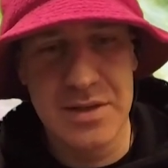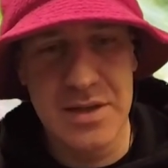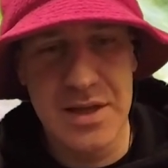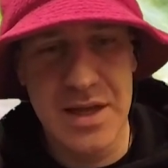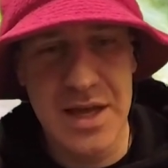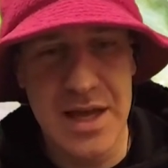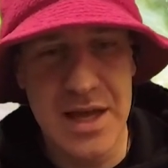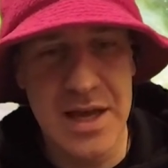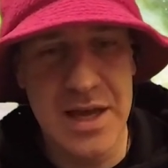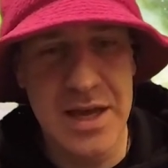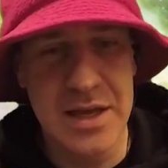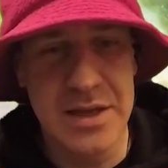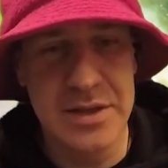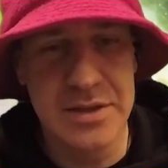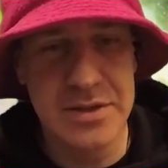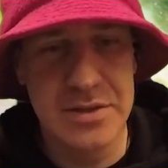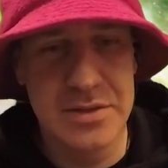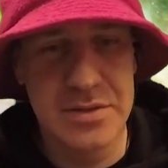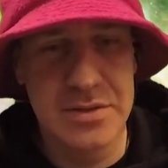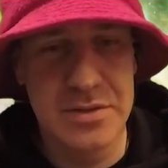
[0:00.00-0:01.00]

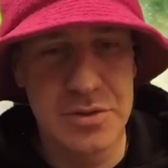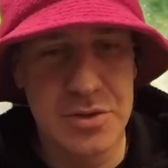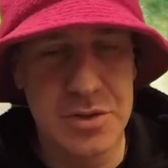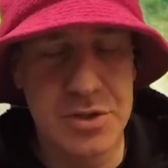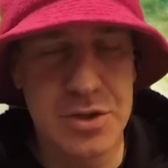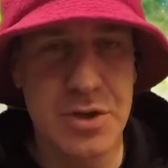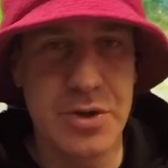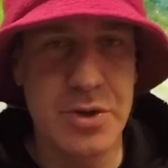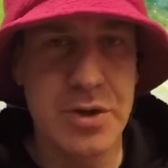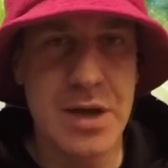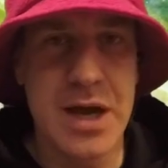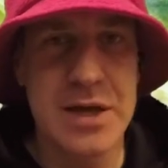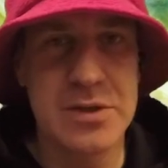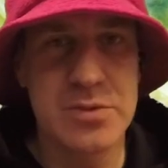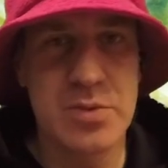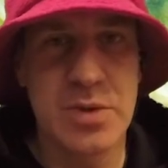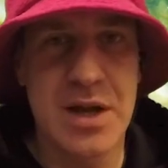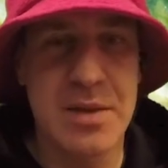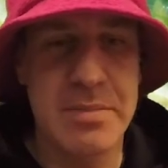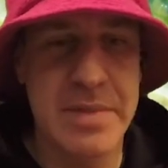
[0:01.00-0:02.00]
and show you guys
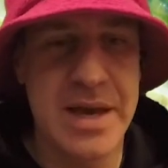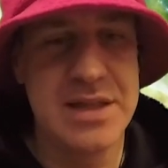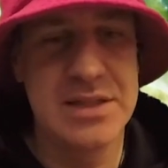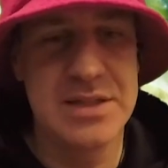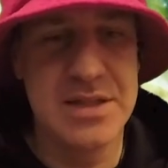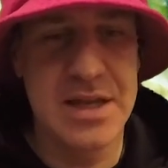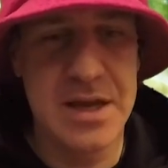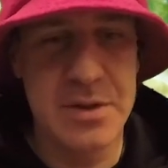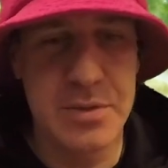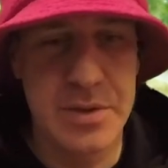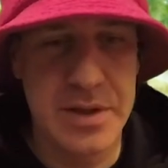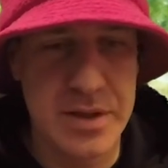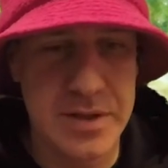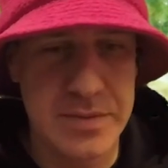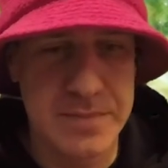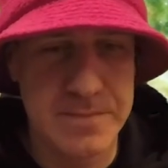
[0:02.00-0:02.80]
what I made today with it.